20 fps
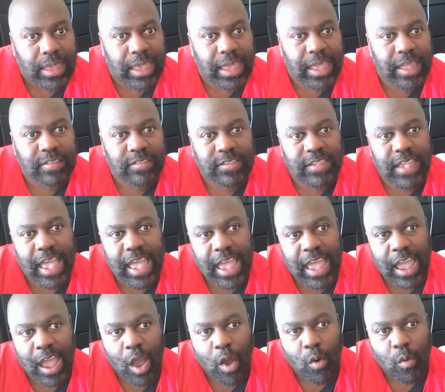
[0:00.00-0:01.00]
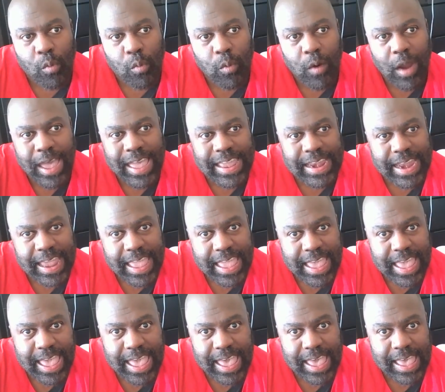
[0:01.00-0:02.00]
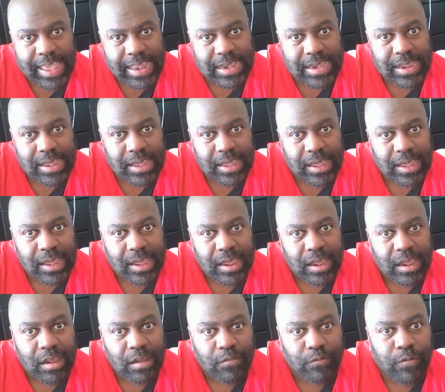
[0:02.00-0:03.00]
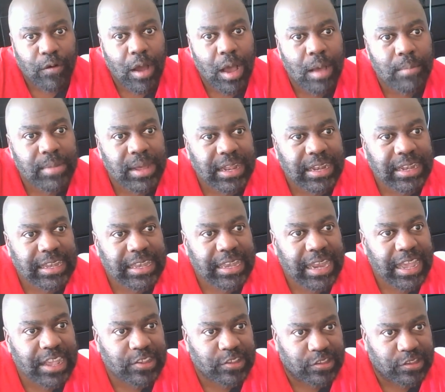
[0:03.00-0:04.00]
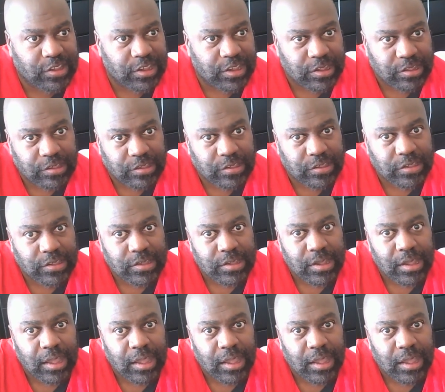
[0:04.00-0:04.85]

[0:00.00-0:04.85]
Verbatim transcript: It's a right hand from distance,